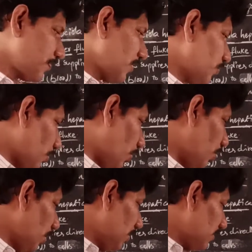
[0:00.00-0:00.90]

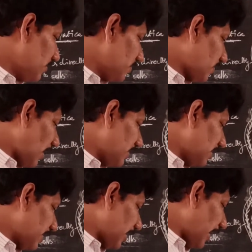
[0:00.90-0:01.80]
So this is called as
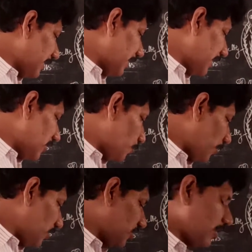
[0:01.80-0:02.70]
a tracheal
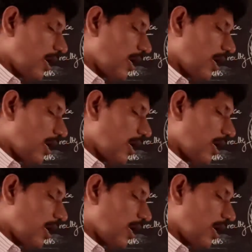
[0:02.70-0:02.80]
respiration.